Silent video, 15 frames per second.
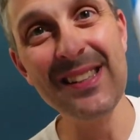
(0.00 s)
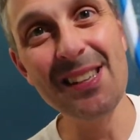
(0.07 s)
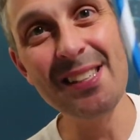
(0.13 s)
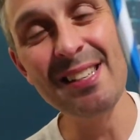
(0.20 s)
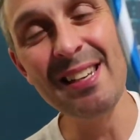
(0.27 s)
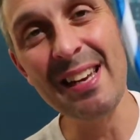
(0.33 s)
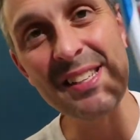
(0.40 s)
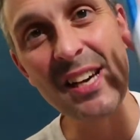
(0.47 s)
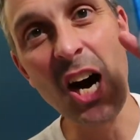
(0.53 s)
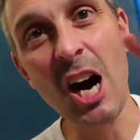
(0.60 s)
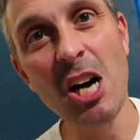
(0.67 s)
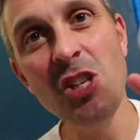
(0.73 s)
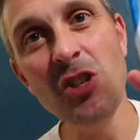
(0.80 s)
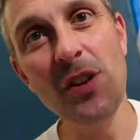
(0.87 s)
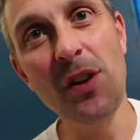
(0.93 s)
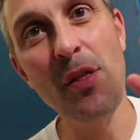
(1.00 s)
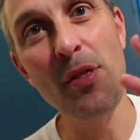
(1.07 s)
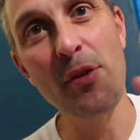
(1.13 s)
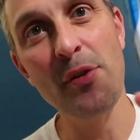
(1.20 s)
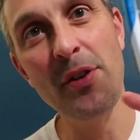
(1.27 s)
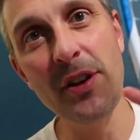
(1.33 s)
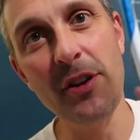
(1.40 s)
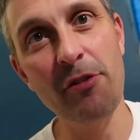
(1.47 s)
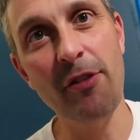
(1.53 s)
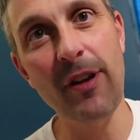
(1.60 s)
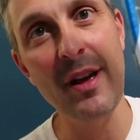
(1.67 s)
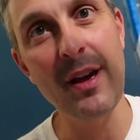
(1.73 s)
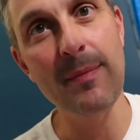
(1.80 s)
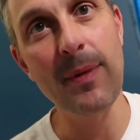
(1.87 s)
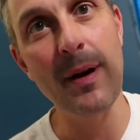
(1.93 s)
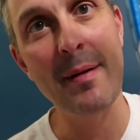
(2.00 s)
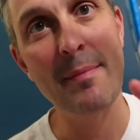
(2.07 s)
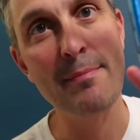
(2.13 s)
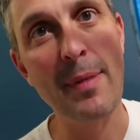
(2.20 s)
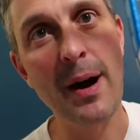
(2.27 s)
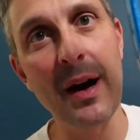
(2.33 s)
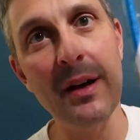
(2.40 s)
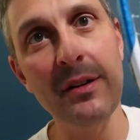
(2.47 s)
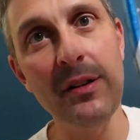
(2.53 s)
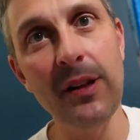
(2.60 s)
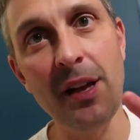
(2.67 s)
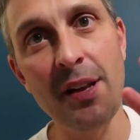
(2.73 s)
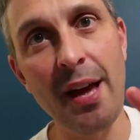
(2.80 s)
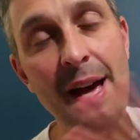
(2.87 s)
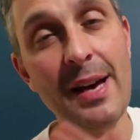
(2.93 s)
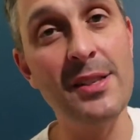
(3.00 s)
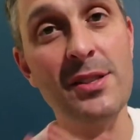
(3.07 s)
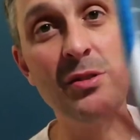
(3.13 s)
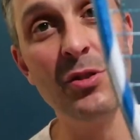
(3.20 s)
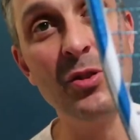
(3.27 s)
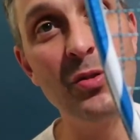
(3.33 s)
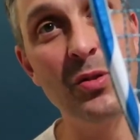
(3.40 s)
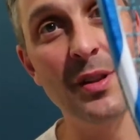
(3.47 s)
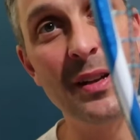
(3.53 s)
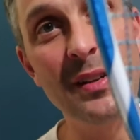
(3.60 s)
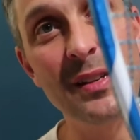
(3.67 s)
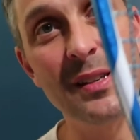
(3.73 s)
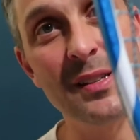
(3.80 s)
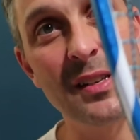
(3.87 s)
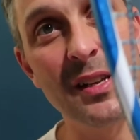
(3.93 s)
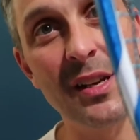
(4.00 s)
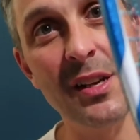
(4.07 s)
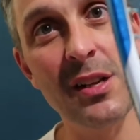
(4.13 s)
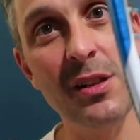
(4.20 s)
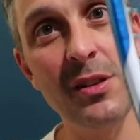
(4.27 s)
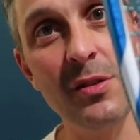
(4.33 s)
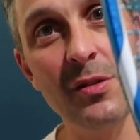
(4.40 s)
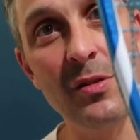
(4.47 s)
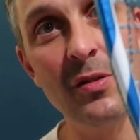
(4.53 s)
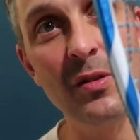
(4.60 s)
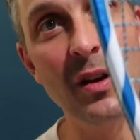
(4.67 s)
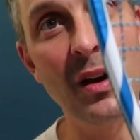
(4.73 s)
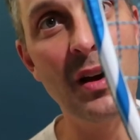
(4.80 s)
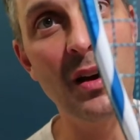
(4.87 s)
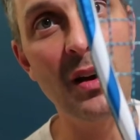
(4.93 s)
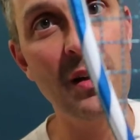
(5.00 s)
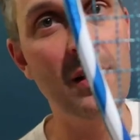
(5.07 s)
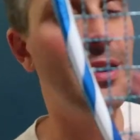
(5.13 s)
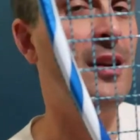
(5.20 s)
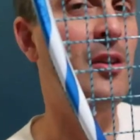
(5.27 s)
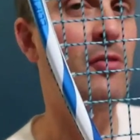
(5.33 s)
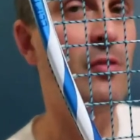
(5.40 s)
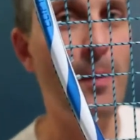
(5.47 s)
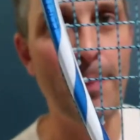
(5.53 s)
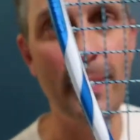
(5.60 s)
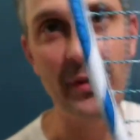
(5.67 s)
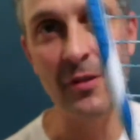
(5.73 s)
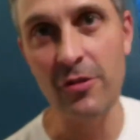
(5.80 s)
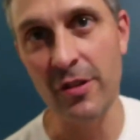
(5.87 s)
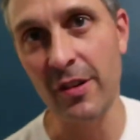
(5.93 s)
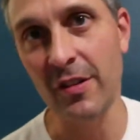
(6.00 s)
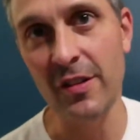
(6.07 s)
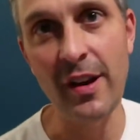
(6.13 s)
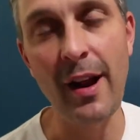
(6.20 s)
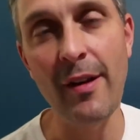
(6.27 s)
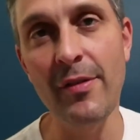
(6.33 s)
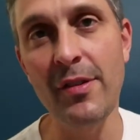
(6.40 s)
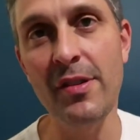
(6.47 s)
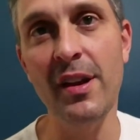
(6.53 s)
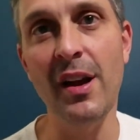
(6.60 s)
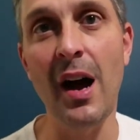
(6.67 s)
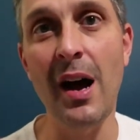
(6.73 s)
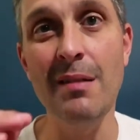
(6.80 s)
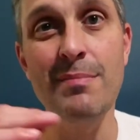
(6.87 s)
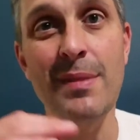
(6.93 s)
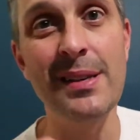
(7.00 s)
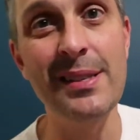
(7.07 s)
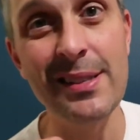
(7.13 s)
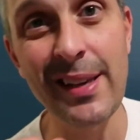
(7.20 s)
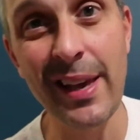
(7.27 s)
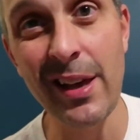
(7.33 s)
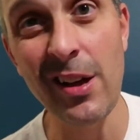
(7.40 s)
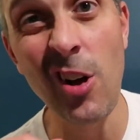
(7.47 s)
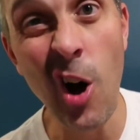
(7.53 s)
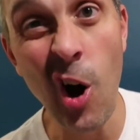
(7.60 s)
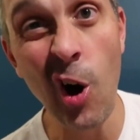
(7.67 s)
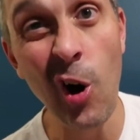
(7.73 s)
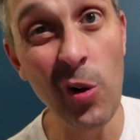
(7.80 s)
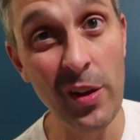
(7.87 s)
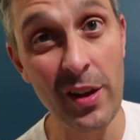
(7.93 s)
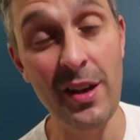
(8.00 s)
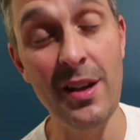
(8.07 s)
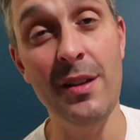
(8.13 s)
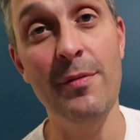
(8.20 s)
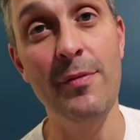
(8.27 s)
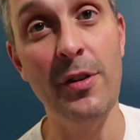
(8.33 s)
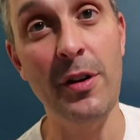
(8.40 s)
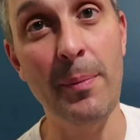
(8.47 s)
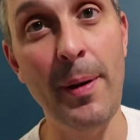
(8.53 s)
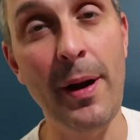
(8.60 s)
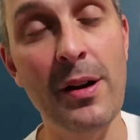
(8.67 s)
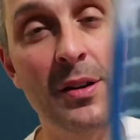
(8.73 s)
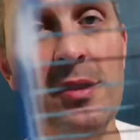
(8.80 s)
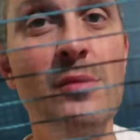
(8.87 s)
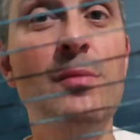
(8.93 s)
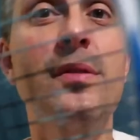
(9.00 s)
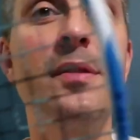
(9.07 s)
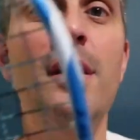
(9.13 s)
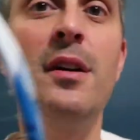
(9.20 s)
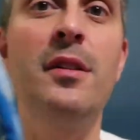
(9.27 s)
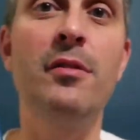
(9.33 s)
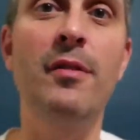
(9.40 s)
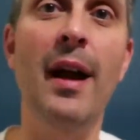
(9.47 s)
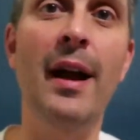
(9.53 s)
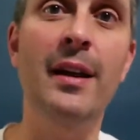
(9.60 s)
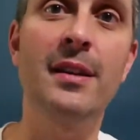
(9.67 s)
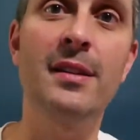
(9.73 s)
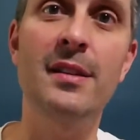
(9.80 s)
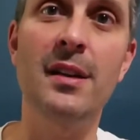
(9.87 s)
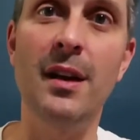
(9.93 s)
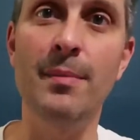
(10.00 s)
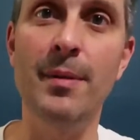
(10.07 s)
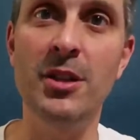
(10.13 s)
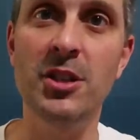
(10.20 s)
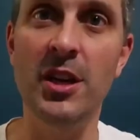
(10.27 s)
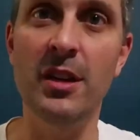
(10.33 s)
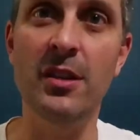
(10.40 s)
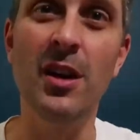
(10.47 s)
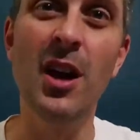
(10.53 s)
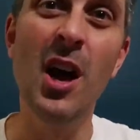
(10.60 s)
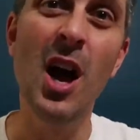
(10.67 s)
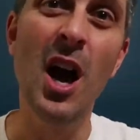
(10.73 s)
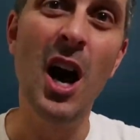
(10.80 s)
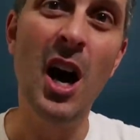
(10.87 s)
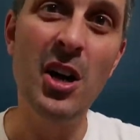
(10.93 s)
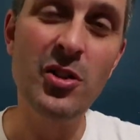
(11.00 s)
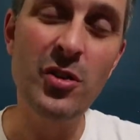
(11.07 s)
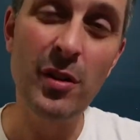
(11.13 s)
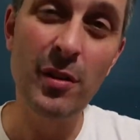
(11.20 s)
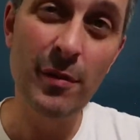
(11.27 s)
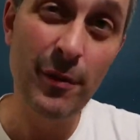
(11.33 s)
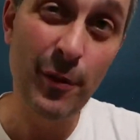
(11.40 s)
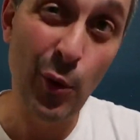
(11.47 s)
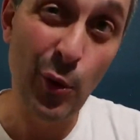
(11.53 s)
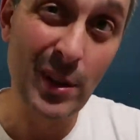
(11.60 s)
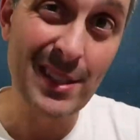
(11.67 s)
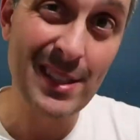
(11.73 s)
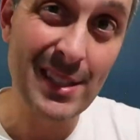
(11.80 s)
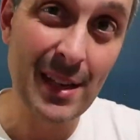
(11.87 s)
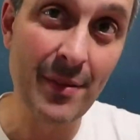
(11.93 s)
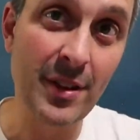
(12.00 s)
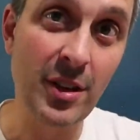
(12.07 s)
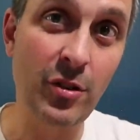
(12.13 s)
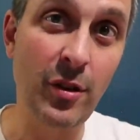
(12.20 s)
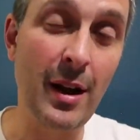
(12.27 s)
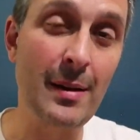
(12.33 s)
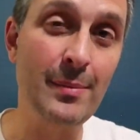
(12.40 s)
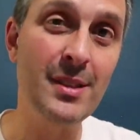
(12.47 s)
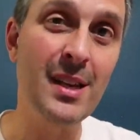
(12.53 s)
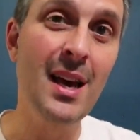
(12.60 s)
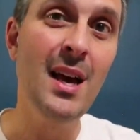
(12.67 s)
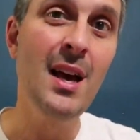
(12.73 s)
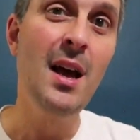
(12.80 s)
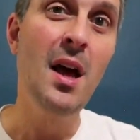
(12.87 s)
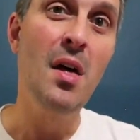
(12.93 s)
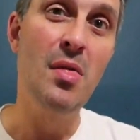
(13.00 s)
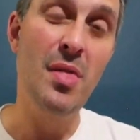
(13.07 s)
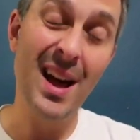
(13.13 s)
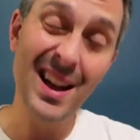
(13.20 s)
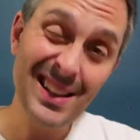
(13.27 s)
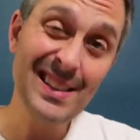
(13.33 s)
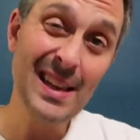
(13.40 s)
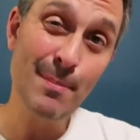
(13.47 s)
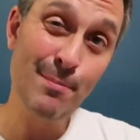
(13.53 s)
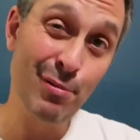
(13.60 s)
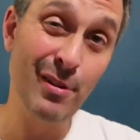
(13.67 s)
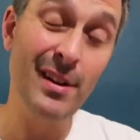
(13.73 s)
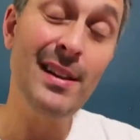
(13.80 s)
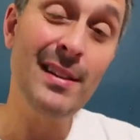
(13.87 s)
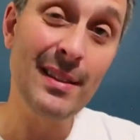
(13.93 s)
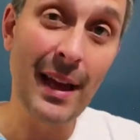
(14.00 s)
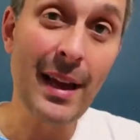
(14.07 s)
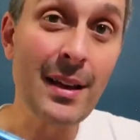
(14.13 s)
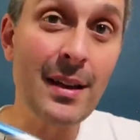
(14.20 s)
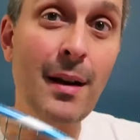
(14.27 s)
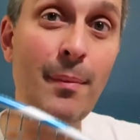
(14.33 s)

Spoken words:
listed as 130 gram model, and as usual, that doesn't include like grip and strings and everything. On my scale, all in for comparison with other rackets on my channel, 147 grams. That is a pretty light